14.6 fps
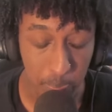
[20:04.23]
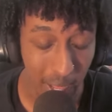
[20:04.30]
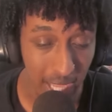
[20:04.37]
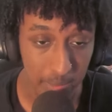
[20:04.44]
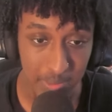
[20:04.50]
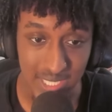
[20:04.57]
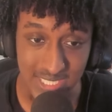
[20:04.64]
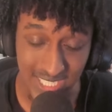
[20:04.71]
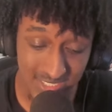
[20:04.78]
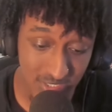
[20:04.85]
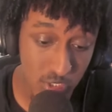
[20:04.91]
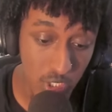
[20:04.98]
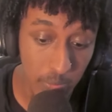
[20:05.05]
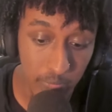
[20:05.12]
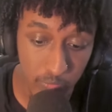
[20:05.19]
Pacmax at
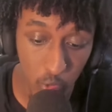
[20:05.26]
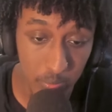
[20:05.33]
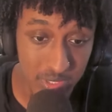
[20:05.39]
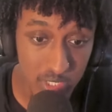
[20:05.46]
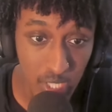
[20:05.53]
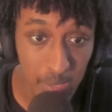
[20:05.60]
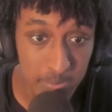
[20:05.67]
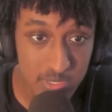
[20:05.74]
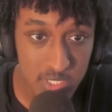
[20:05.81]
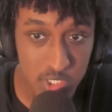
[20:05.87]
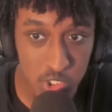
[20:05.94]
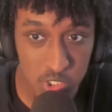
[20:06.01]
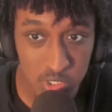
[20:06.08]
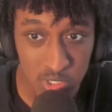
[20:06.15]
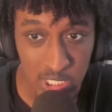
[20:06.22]
some form of the
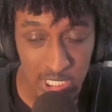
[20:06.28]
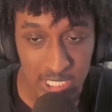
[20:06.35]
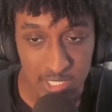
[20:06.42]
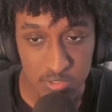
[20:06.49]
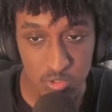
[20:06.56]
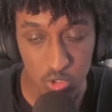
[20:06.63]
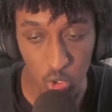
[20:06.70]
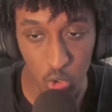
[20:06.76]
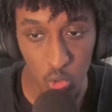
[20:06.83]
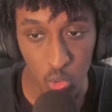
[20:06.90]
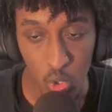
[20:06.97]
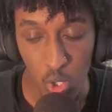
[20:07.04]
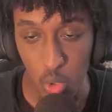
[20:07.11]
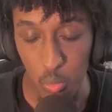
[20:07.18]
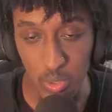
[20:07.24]
competition.
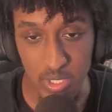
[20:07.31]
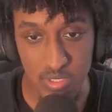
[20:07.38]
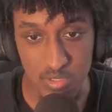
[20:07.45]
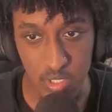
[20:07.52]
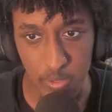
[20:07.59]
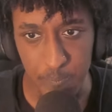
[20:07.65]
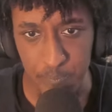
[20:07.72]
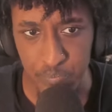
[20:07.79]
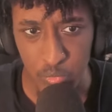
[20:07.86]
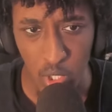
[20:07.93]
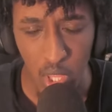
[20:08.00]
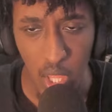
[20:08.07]
So what is it?